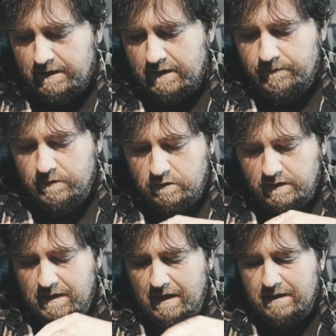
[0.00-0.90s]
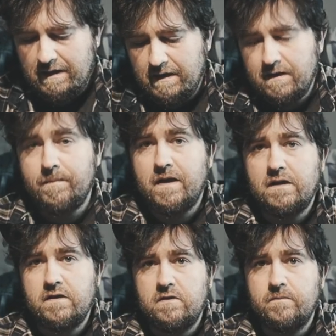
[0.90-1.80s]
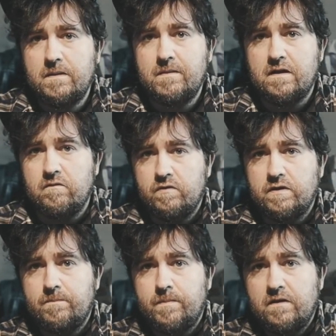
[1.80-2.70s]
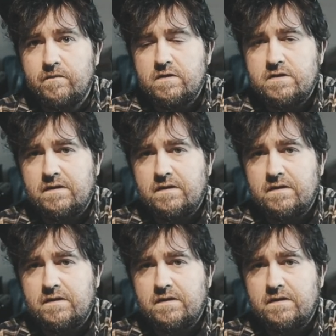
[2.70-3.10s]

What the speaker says: If you're looking at getting a packing cube, they make a really big version.